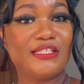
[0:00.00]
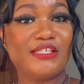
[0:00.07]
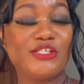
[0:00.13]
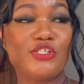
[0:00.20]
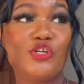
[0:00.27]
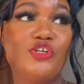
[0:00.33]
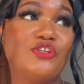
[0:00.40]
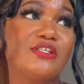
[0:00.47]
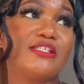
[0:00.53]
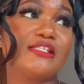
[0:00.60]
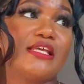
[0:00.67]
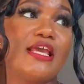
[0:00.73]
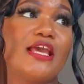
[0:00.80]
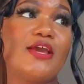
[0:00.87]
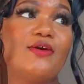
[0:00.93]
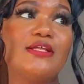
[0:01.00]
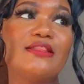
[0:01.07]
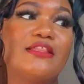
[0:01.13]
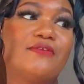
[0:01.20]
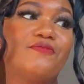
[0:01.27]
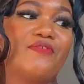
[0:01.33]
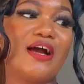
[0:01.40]
So you see,
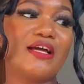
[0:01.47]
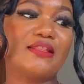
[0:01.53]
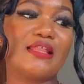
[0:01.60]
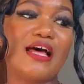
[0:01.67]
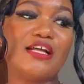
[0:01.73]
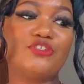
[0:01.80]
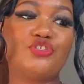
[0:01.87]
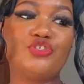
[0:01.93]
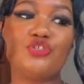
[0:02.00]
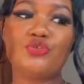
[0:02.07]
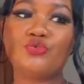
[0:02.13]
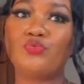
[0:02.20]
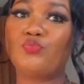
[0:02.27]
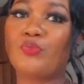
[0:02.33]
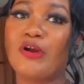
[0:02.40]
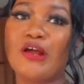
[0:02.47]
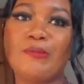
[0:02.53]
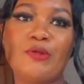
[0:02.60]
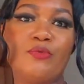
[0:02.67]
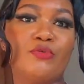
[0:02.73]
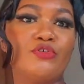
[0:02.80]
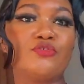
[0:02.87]
the fact that you
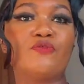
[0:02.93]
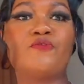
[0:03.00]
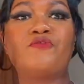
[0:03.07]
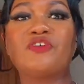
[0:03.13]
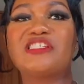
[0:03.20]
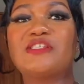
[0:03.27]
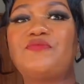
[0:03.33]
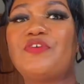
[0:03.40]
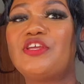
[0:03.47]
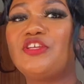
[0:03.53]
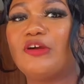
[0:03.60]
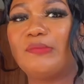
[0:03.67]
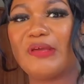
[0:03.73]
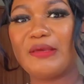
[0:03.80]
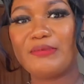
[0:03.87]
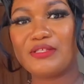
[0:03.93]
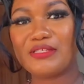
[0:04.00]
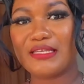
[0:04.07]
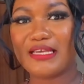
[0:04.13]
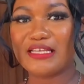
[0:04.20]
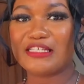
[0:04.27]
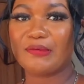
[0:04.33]
probably want to force feed your baby
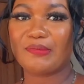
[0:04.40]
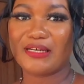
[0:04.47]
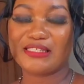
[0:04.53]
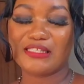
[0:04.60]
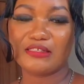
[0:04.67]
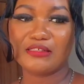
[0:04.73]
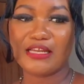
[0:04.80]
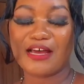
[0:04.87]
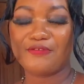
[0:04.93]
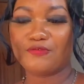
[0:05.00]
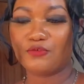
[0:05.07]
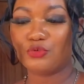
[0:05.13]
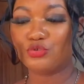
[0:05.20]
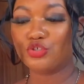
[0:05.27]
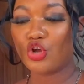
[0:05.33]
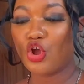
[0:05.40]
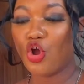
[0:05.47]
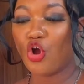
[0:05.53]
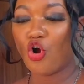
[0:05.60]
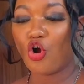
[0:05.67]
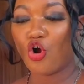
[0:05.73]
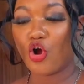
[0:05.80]
to eat a particular food,
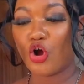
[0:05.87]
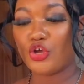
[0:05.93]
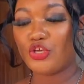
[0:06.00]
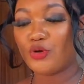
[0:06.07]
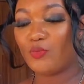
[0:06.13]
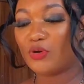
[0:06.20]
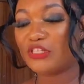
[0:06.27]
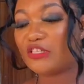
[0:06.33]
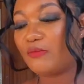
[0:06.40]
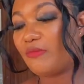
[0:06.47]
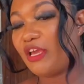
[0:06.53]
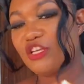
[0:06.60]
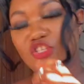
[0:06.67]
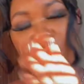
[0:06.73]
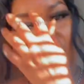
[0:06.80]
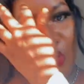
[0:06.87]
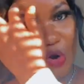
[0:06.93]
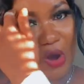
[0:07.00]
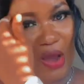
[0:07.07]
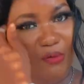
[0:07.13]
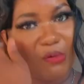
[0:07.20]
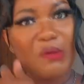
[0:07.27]
or you want to make sure, oh,
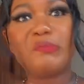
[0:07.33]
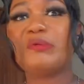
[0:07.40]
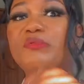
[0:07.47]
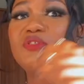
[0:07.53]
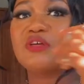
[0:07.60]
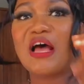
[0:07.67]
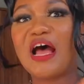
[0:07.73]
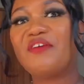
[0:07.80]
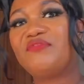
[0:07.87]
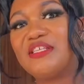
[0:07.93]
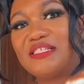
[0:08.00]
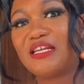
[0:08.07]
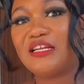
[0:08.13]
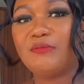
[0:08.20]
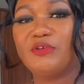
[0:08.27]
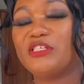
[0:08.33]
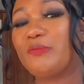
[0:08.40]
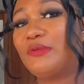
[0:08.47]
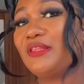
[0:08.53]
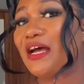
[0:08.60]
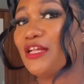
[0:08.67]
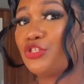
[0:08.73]
I want my baby to have this and it must
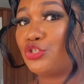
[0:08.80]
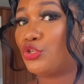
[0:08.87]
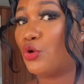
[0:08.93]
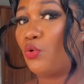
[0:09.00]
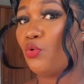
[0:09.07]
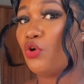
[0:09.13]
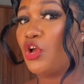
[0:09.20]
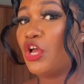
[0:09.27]
be that. No.